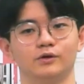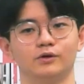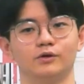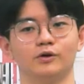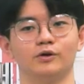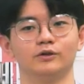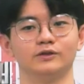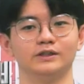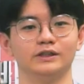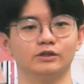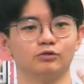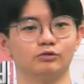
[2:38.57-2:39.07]

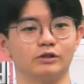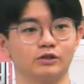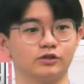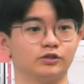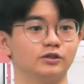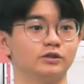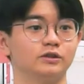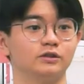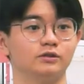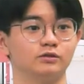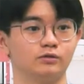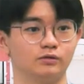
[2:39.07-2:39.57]
all the
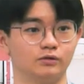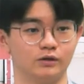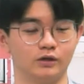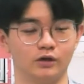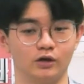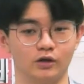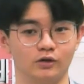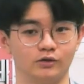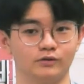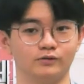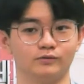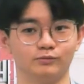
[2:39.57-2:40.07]
structure
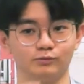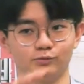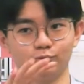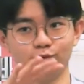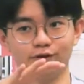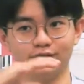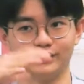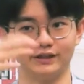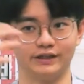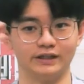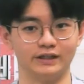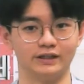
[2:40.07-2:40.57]
along
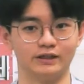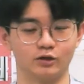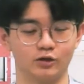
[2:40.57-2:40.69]
with the